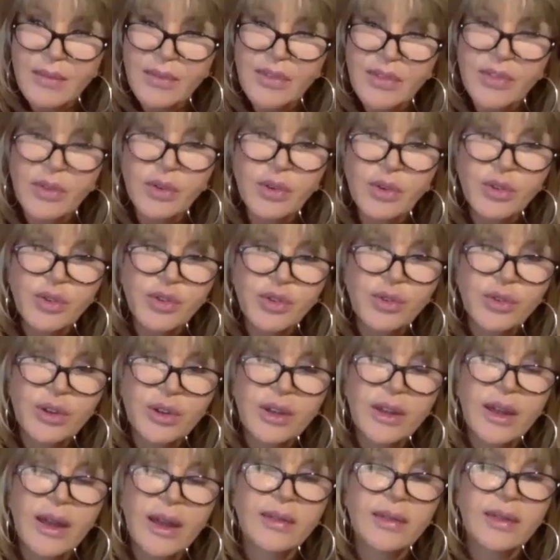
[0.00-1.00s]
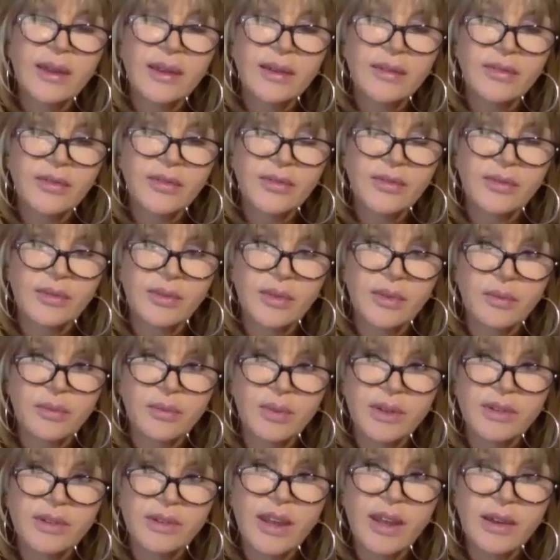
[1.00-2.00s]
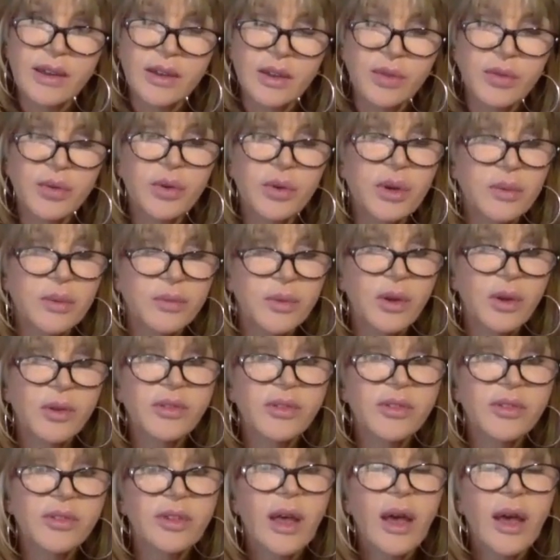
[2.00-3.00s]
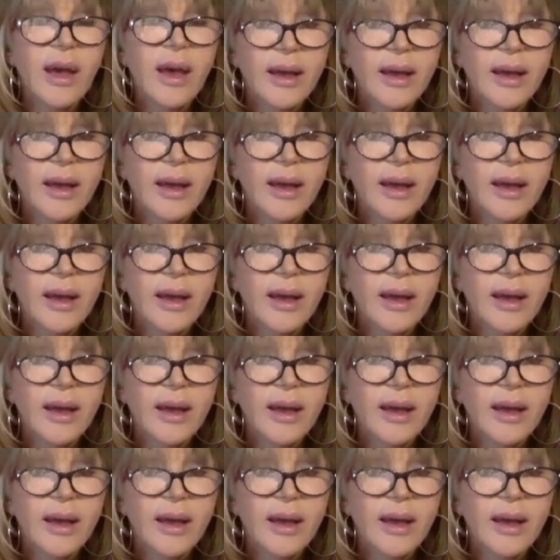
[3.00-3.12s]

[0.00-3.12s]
surgery and they've been taken through hypnosis